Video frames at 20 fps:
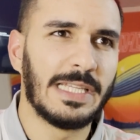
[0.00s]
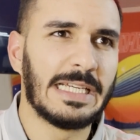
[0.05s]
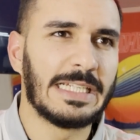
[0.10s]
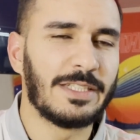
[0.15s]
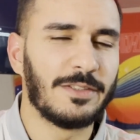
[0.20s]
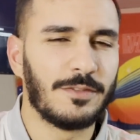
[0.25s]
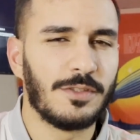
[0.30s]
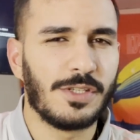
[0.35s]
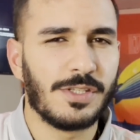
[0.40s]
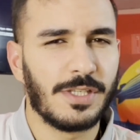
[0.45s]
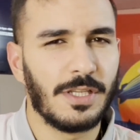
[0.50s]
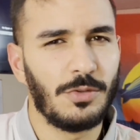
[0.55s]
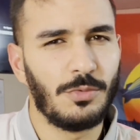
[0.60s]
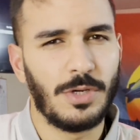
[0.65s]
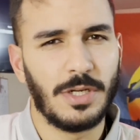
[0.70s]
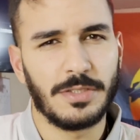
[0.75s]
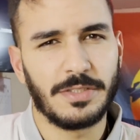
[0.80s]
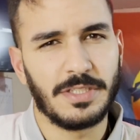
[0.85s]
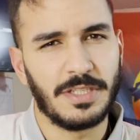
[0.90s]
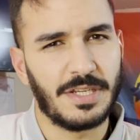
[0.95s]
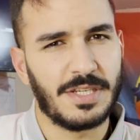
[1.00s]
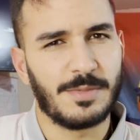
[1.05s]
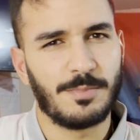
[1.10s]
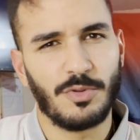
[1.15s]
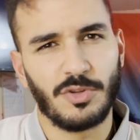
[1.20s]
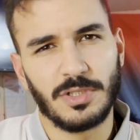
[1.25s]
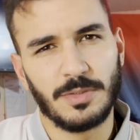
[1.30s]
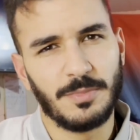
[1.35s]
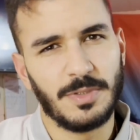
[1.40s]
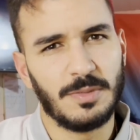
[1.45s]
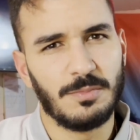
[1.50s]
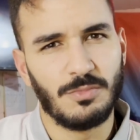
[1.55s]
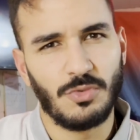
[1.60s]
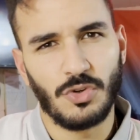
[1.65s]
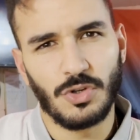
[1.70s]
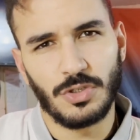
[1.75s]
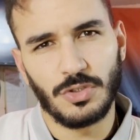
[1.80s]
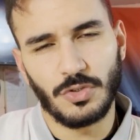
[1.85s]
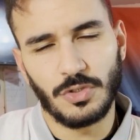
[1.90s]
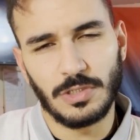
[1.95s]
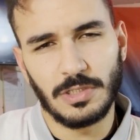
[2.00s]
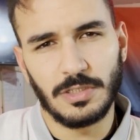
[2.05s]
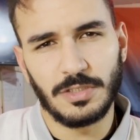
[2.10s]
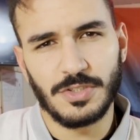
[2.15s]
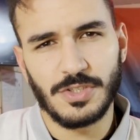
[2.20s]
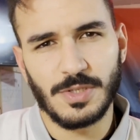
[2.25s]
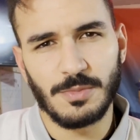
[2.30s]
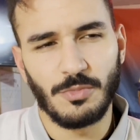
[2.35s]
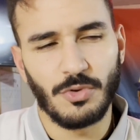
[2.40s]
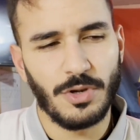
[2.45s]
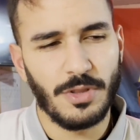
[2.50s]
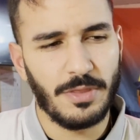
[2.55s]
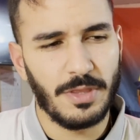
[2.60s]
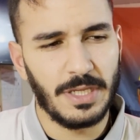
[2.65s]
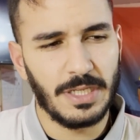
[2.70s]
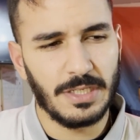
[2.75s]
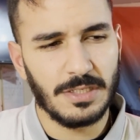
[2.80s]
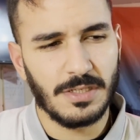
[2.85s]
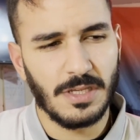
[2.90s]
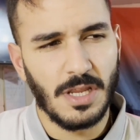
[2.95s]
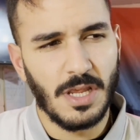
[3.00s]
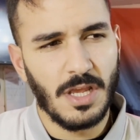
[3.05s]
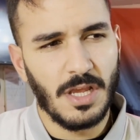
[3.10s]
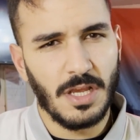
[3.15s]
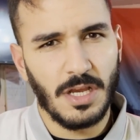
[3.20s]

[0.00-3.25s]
Like if you still want to explore a bit more or learn some more things,